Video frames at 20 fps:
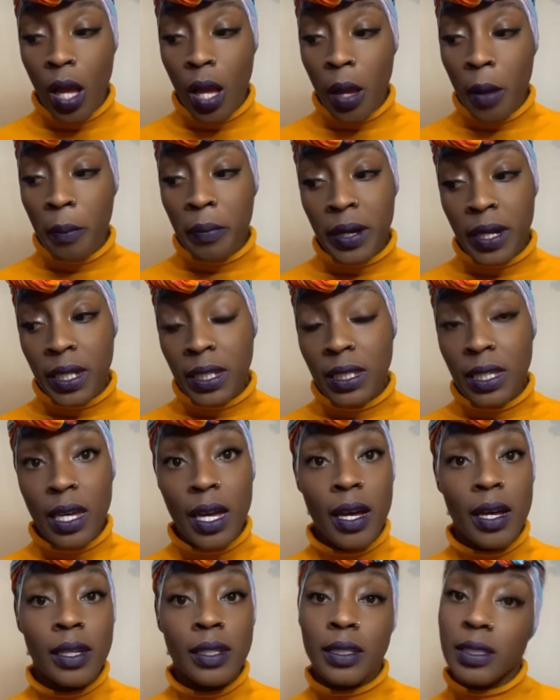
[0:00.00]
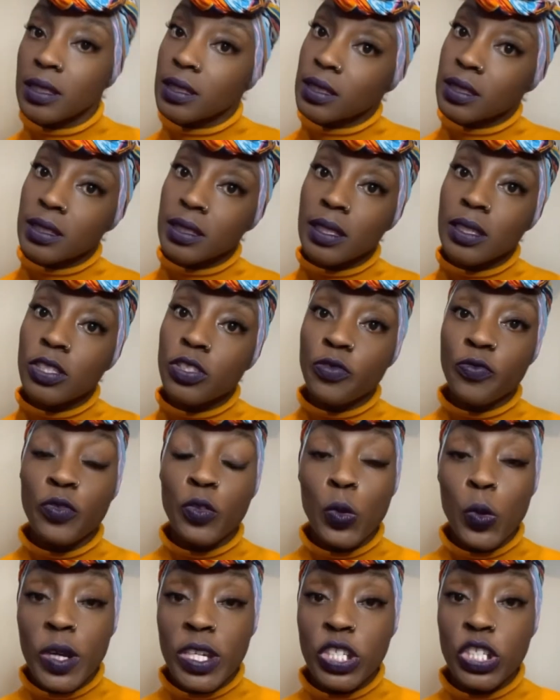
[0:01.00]
But yeah, it's
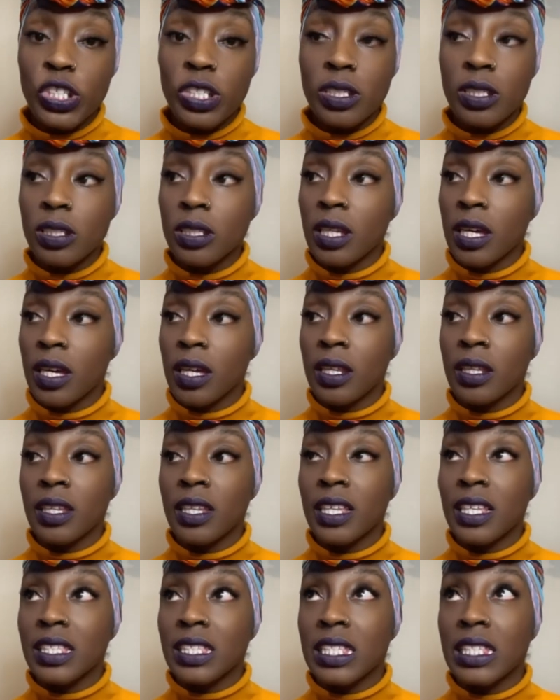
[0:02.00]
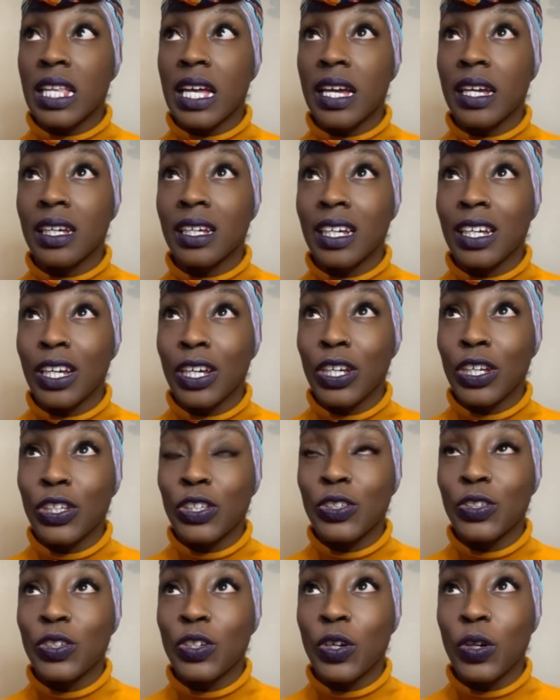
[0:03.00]
fruition. And it's like,
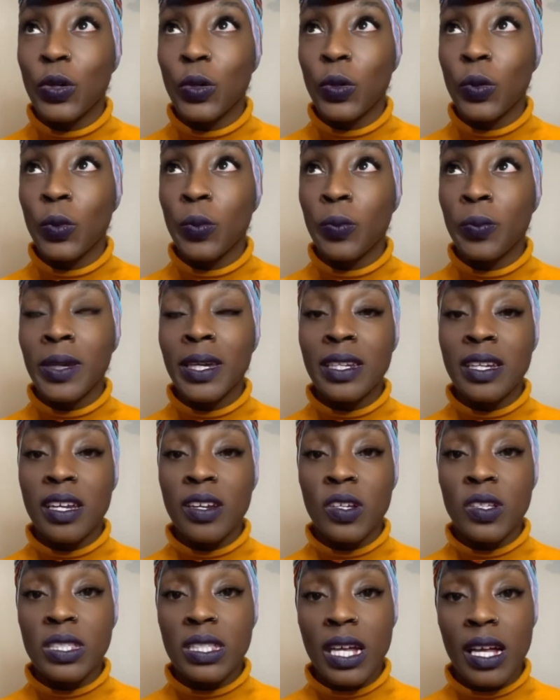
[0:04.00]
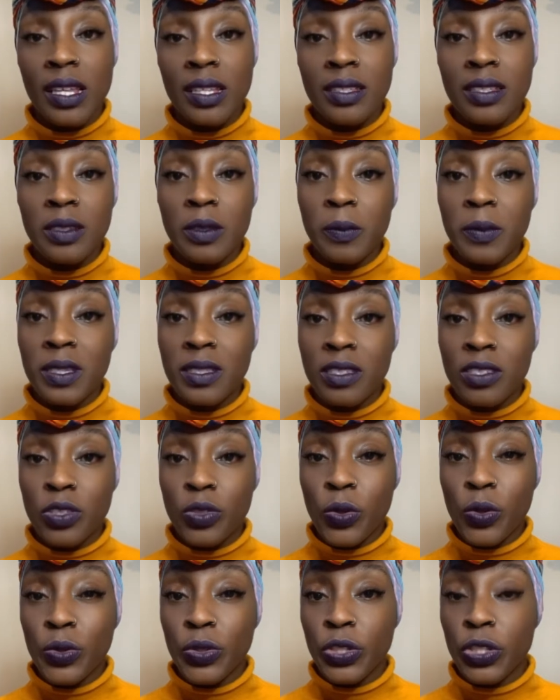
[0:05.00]
you know, being a hairstylist and a business
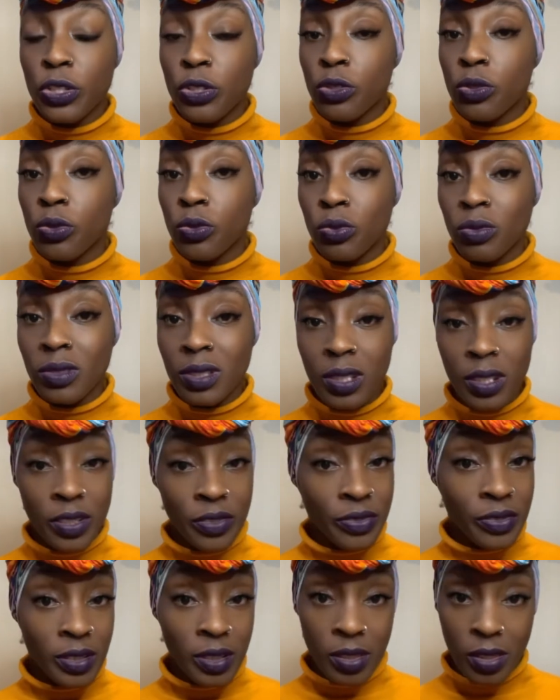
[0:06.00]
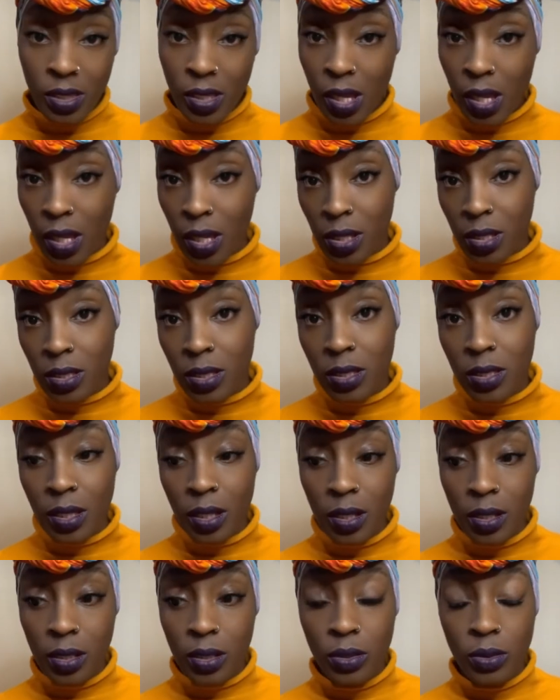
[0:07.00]
owner are two different things.
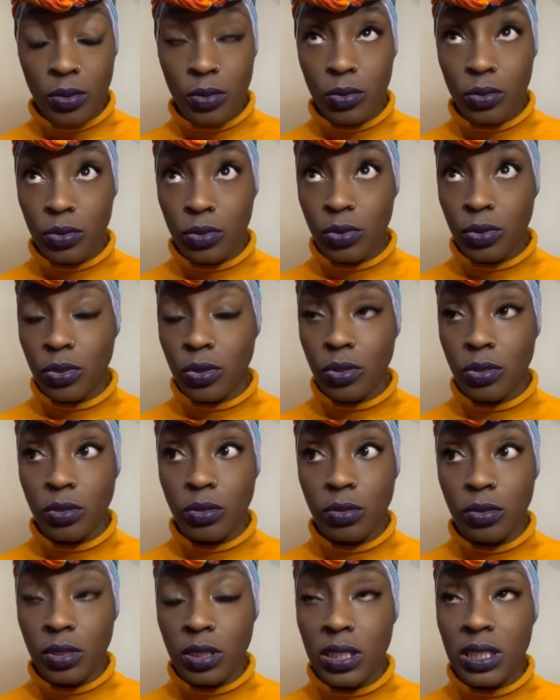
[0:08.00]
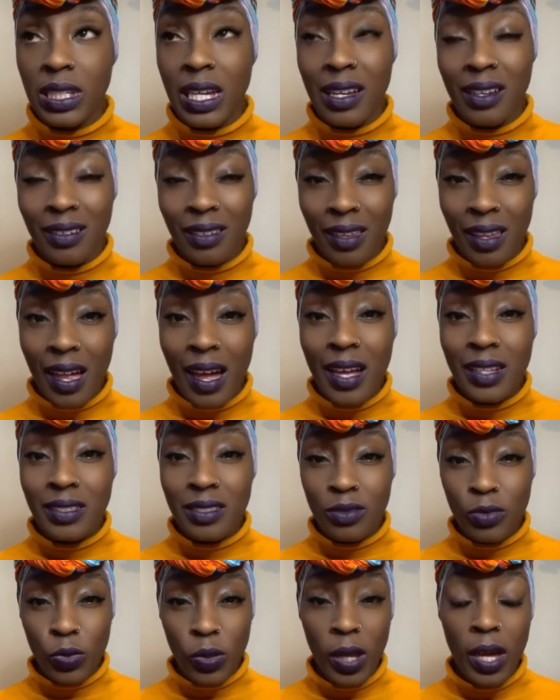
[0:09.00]
Like, oh, you just got a lot.
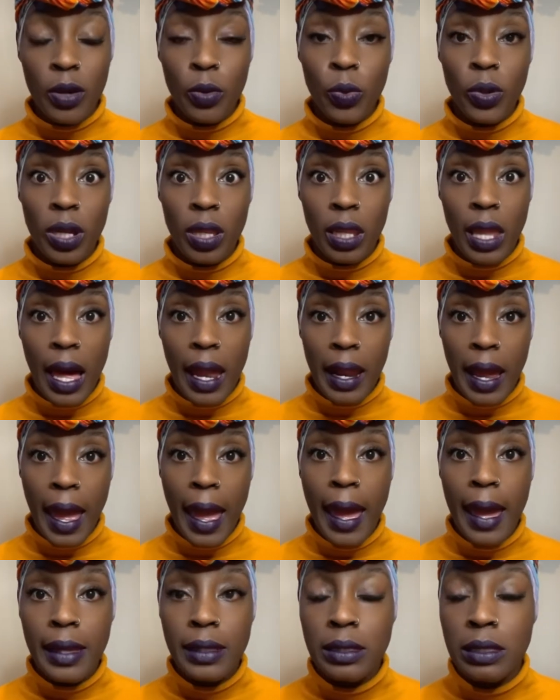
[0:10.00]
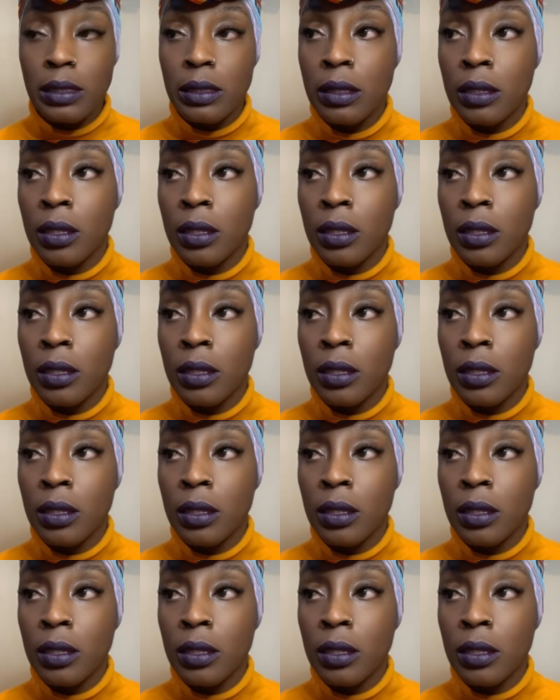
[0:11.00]
You got to wear a lot of hats.